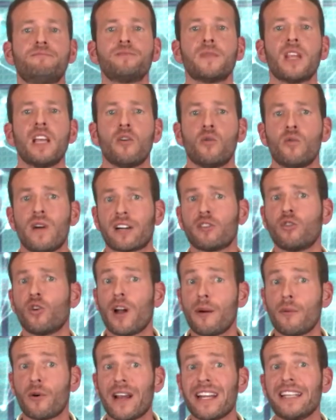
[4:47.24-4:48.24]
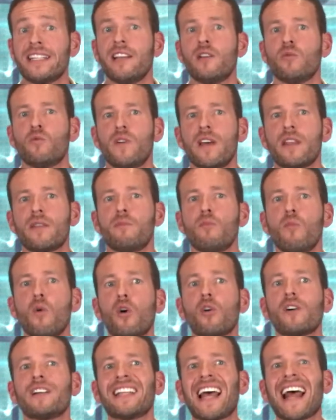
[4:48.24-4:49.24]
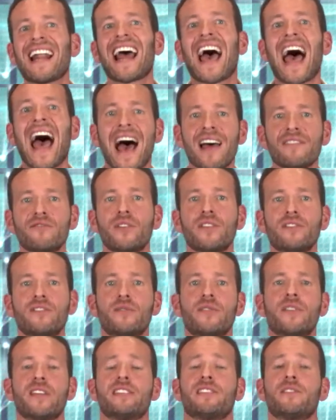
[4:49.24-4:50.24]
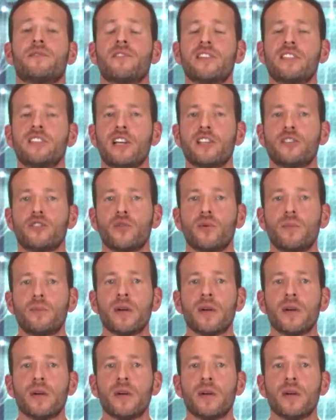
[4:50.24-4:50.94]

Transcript: We are collaborating with more than 100 research groups